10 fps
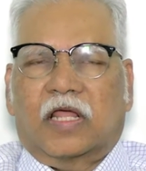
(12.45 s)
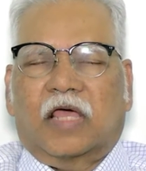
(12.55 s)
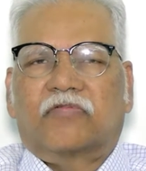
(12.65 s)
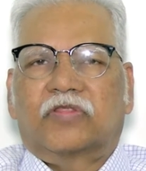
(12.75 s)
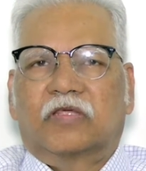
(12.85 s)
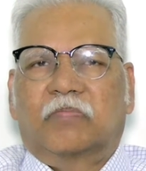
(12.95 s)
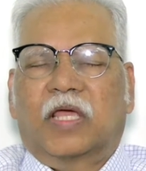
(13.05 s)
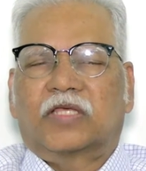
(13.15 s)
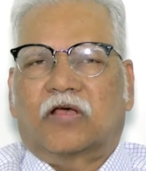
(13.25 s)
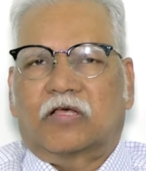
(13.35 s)
and I am with the
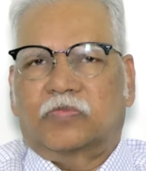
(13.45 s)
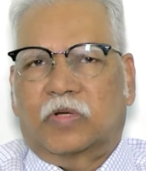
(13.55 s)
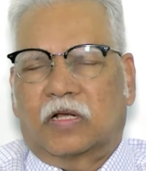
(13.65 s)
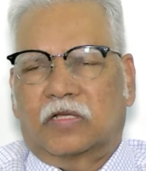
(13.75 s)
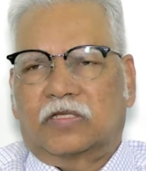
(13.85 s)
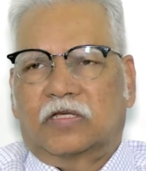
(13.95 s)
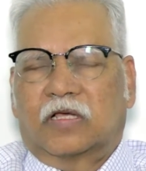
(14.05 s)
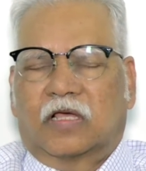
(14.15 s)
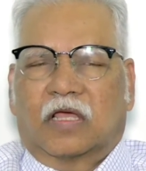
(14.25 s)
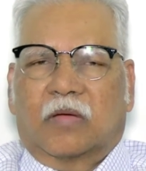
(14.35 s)
PACE Hospital's
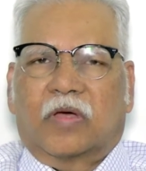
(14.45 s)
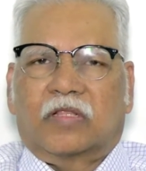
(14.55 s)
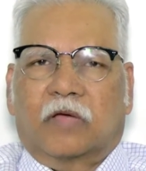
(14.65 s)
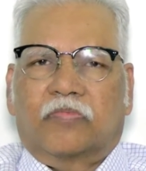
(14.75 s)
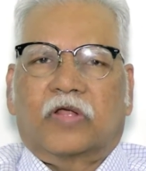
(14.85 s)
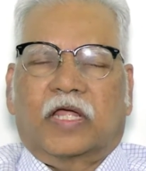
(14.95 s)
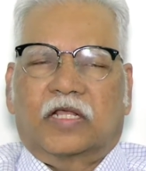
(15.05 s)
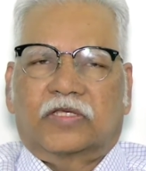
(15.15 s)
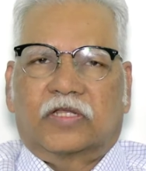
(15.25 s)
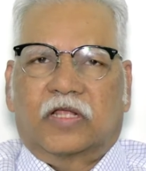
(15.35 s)
Madhapur High
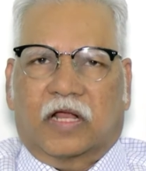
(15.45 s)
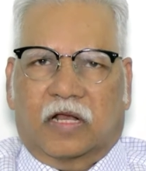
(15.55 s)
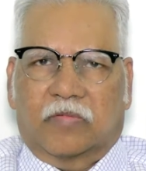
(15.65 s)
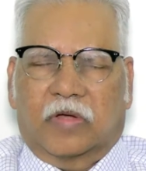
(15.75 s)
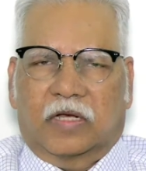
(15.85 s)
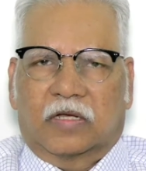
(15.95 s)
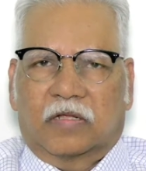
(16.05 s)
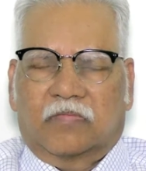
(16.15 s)
Tech City, Hyderabad.